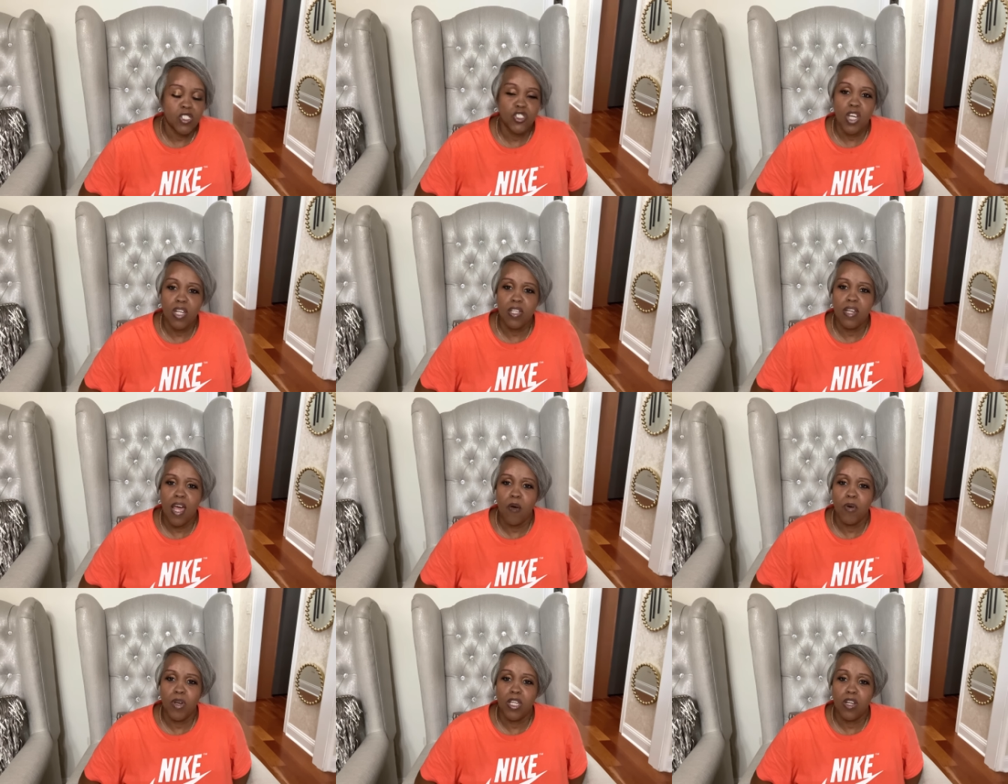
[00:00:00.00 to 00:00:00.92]
Sean and I
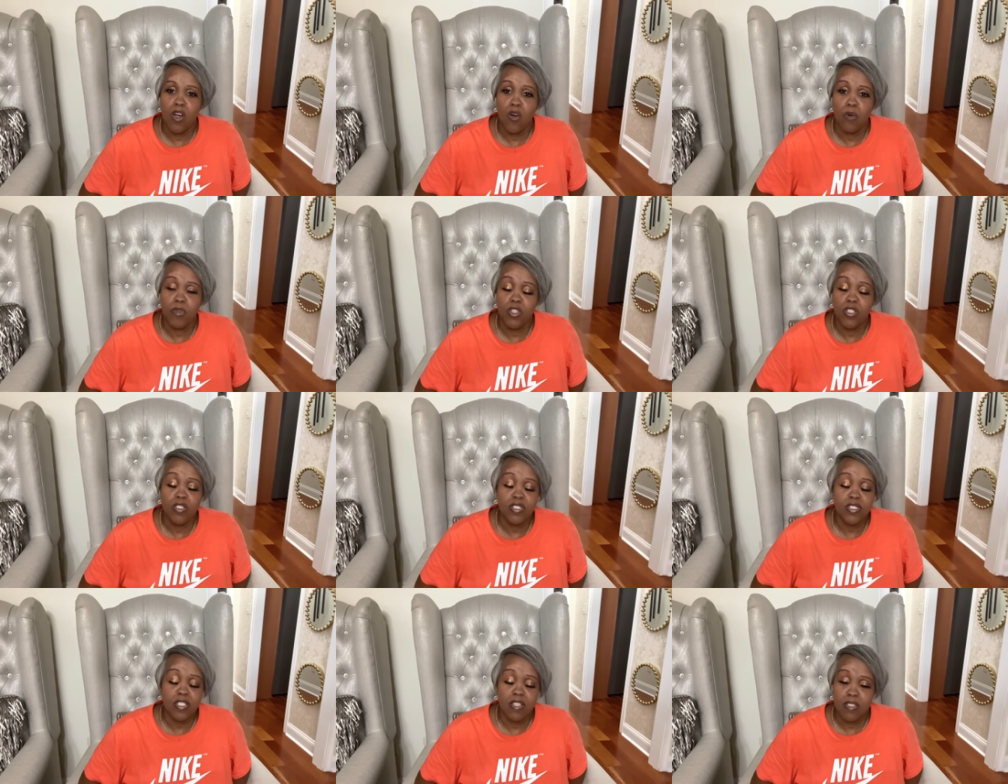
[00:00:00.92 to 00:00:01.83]
were in Home
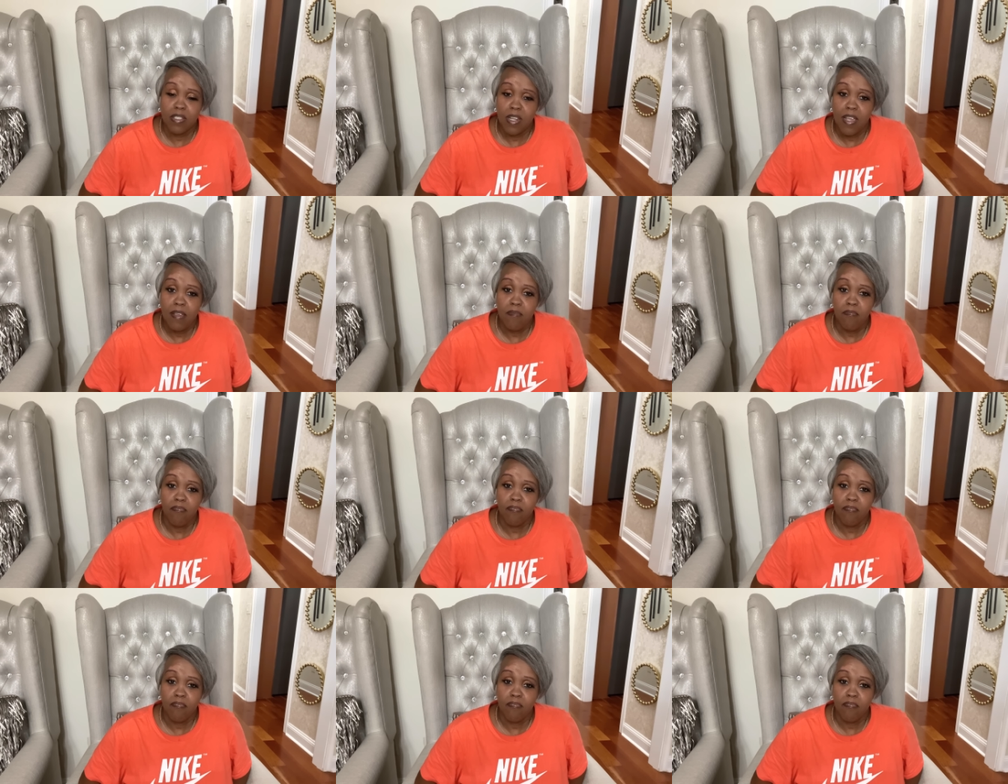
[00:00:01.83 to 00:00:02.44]
Goods the other day.